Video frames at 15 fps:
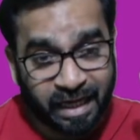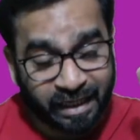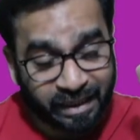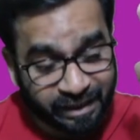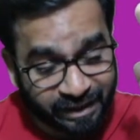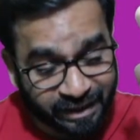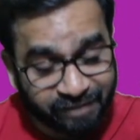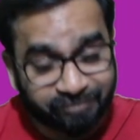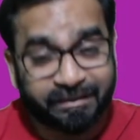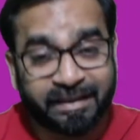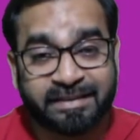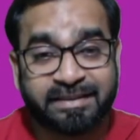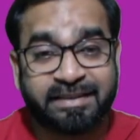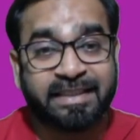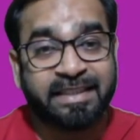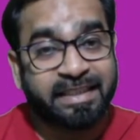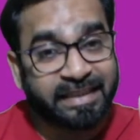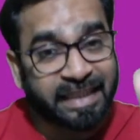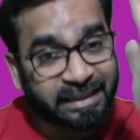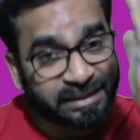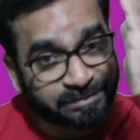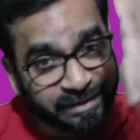rivers. It
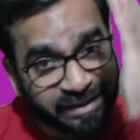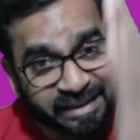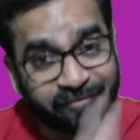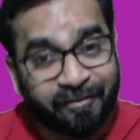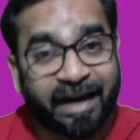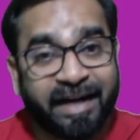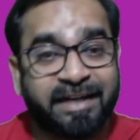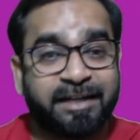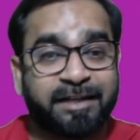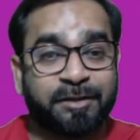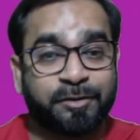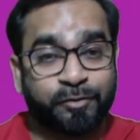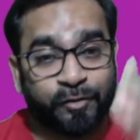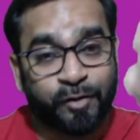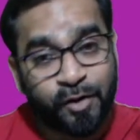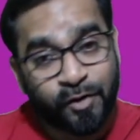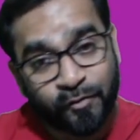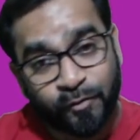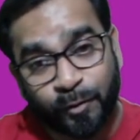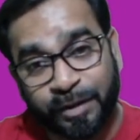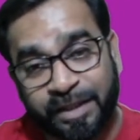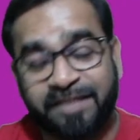has been divided into
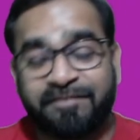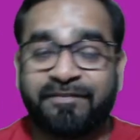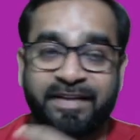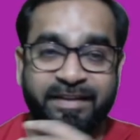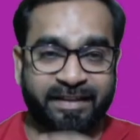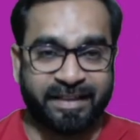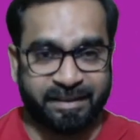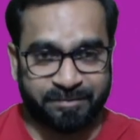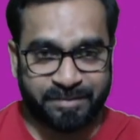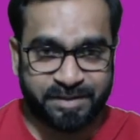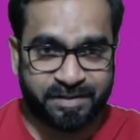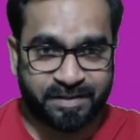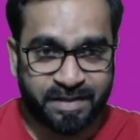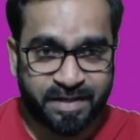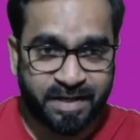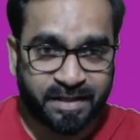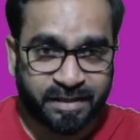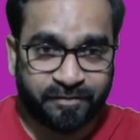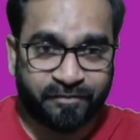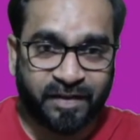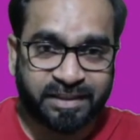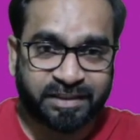4 different names. The
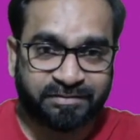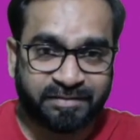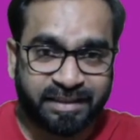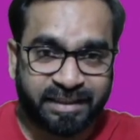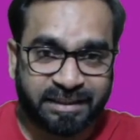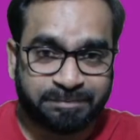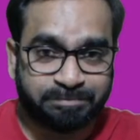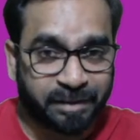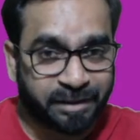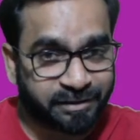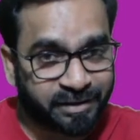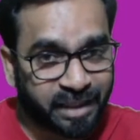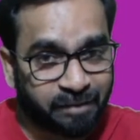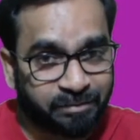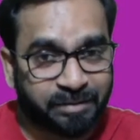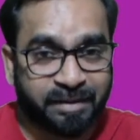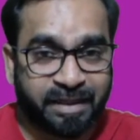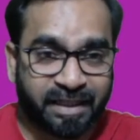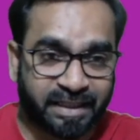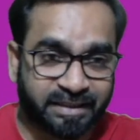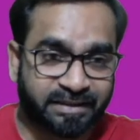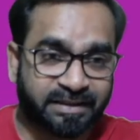first one is Punjab
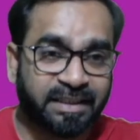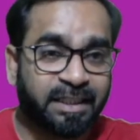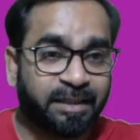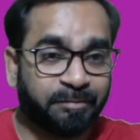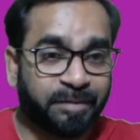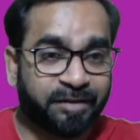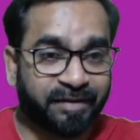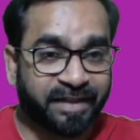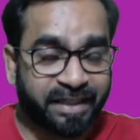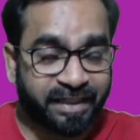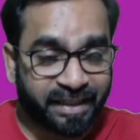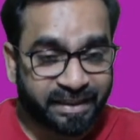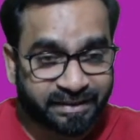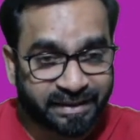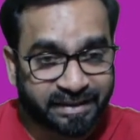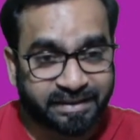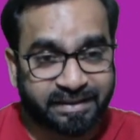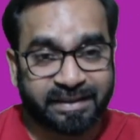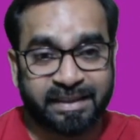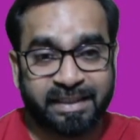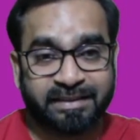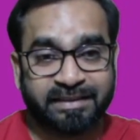Himalayas, between Indus and
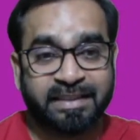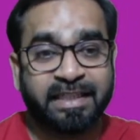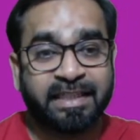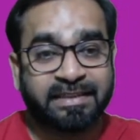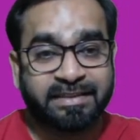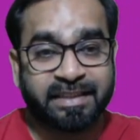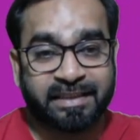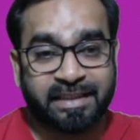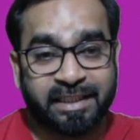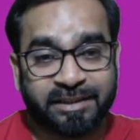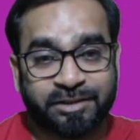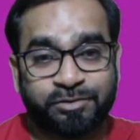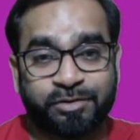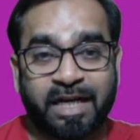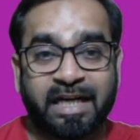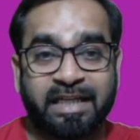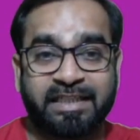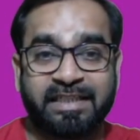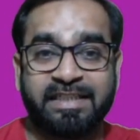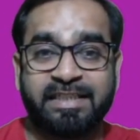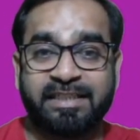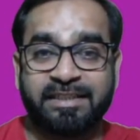Satluj. Satluj to
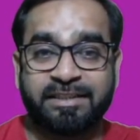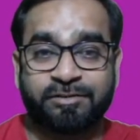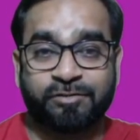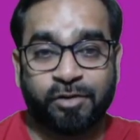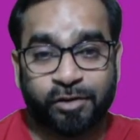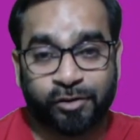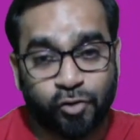Kali, it is called